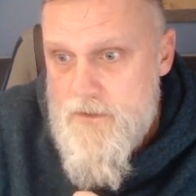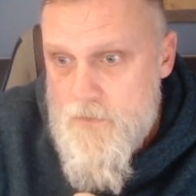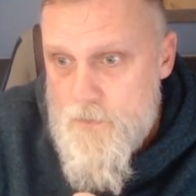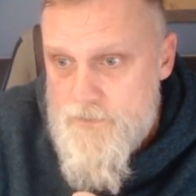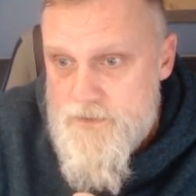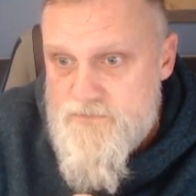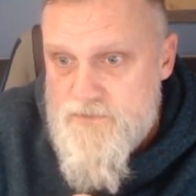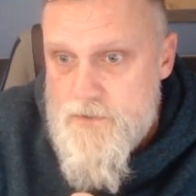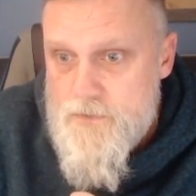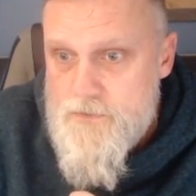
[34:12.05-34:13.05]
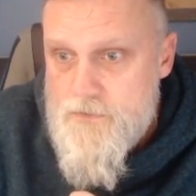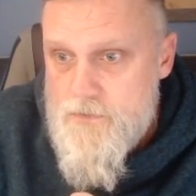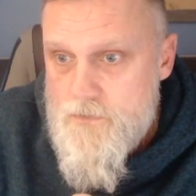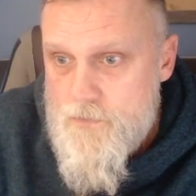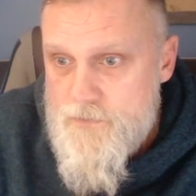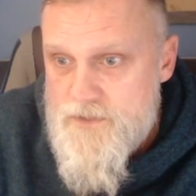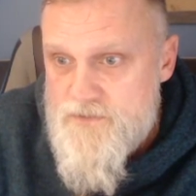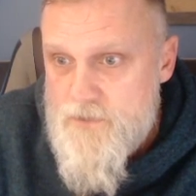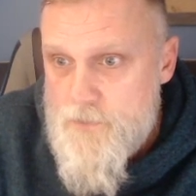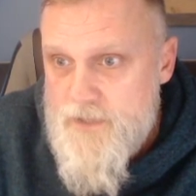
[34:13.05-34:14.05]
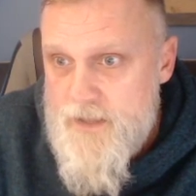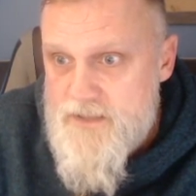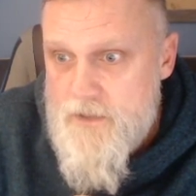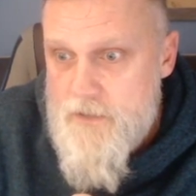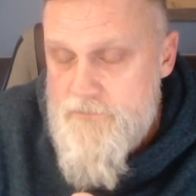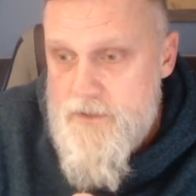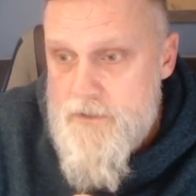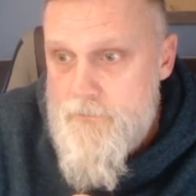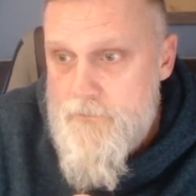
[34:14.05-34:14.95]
or this road to exit off here.